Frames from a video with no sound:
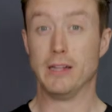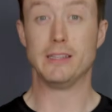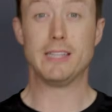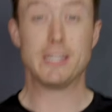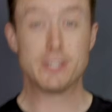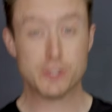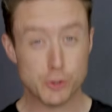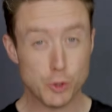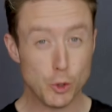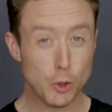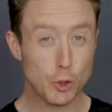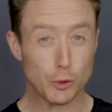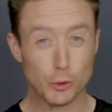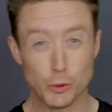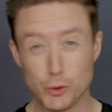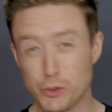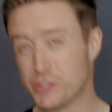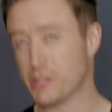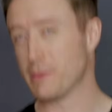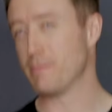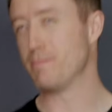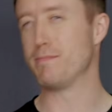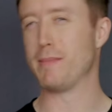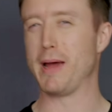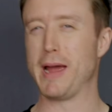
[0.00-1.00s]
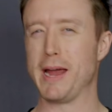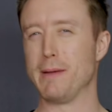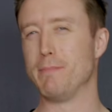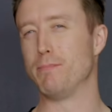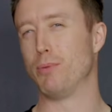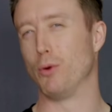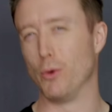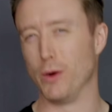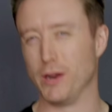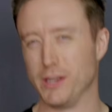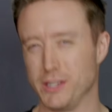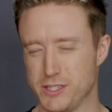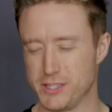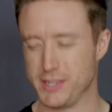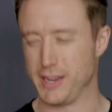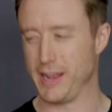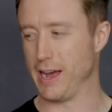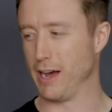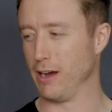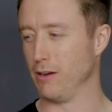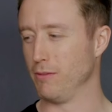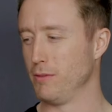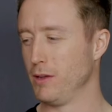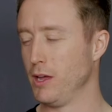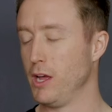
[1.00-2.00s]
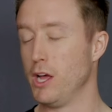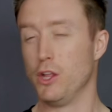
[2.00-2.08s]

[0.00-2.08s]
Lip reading: Let's talk through some main points now.